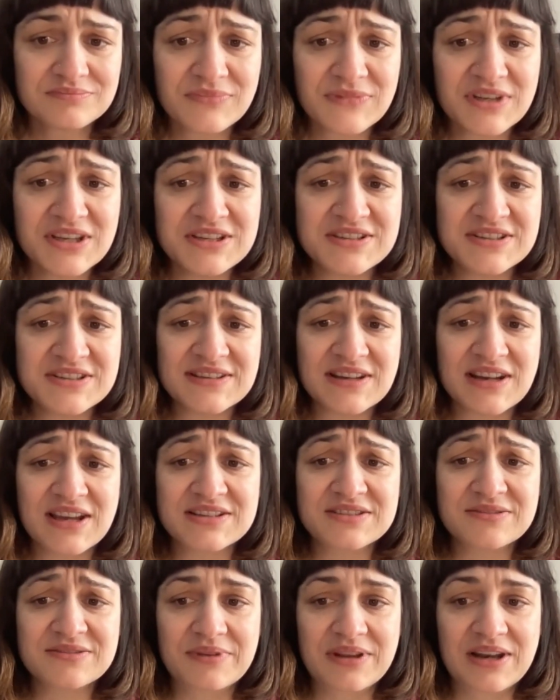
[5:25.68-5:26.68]
Each
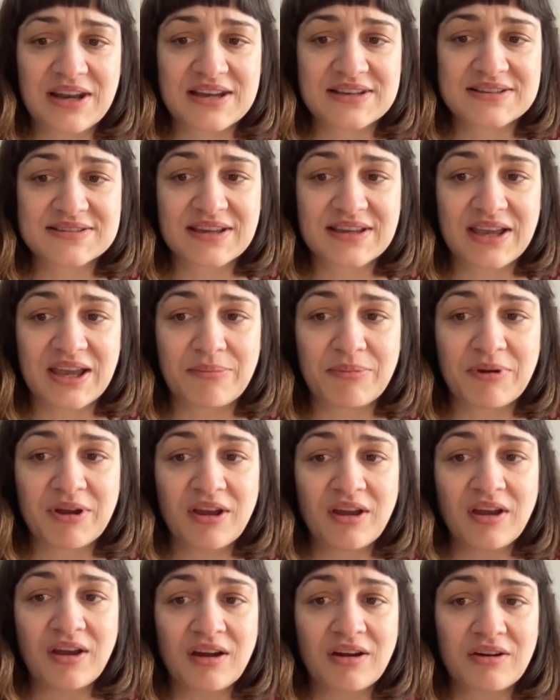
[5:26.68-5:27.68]
slice of the landscape
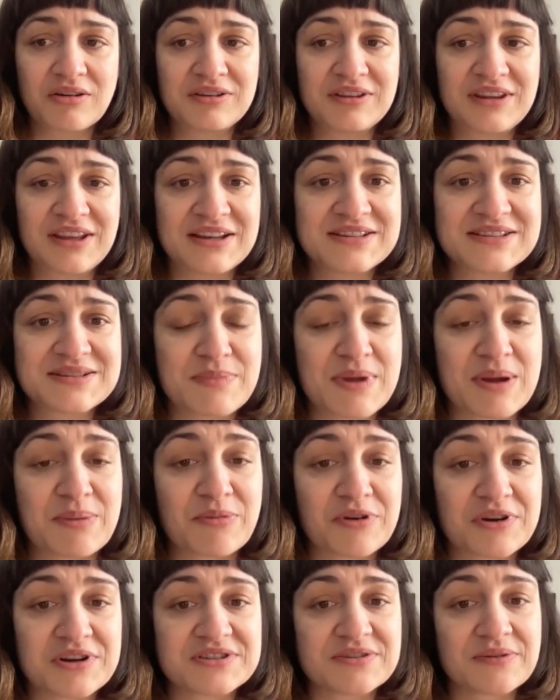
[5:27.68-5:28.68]
contains
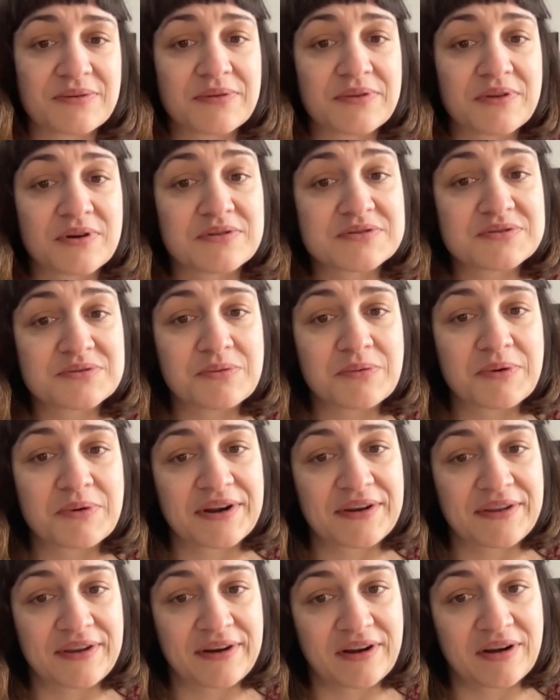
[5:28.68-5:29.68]
memories of those who were
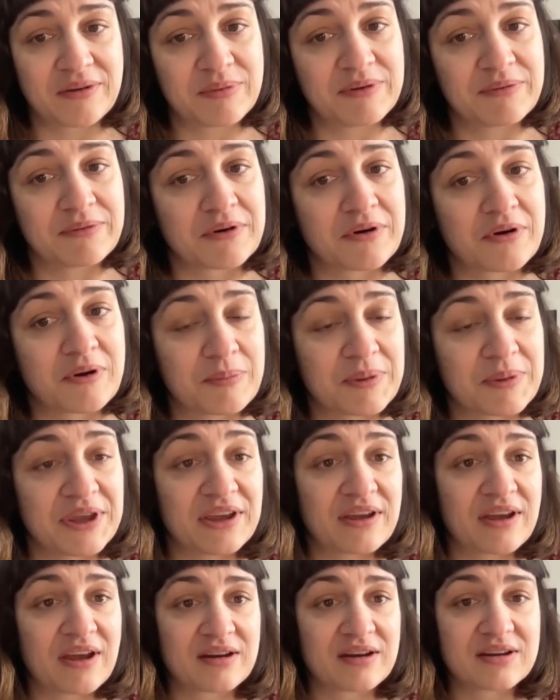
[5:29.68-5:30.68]
there before
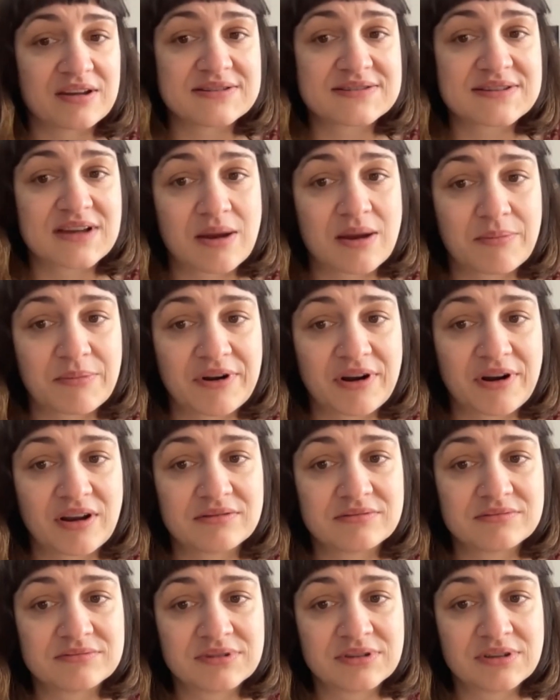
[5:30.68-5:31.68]
Hopinka and his camera,
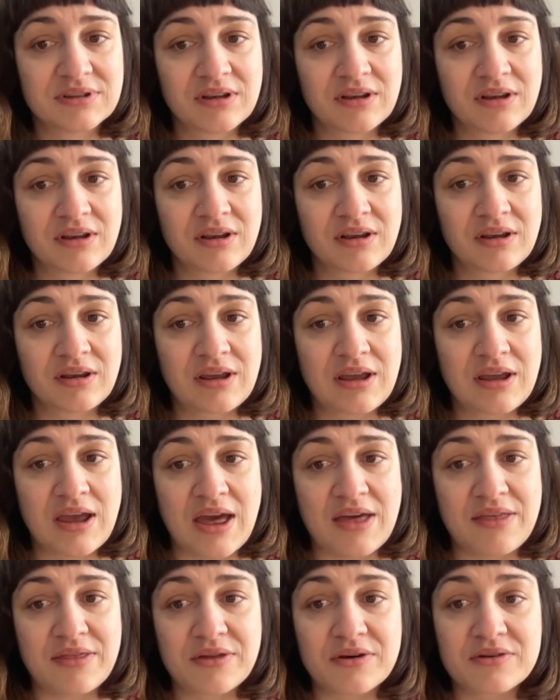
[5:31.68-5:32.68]

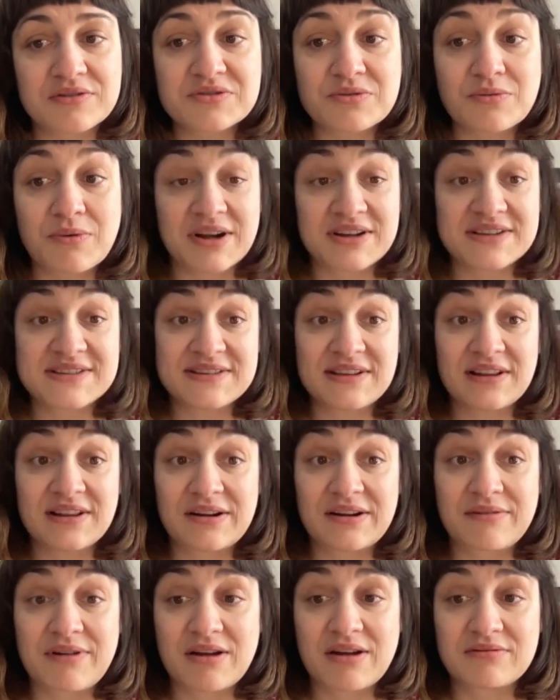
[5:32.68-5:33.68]
and those who are still
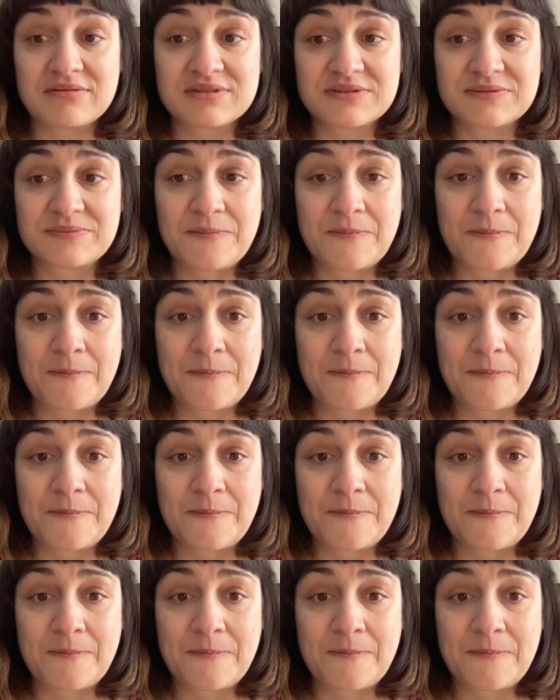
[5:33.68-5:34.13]
around.